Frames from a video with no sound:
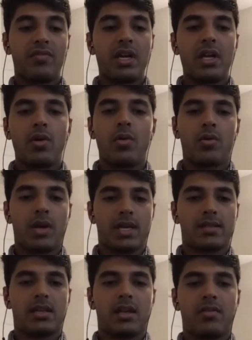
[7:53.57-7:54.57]
a video
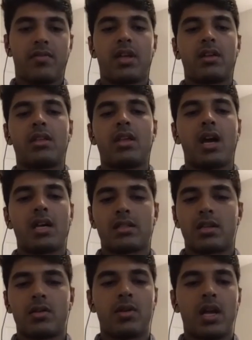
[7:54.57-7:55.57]
essay, where they
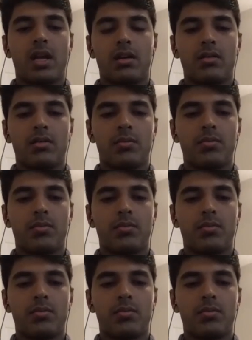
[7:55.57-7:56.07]
ask you a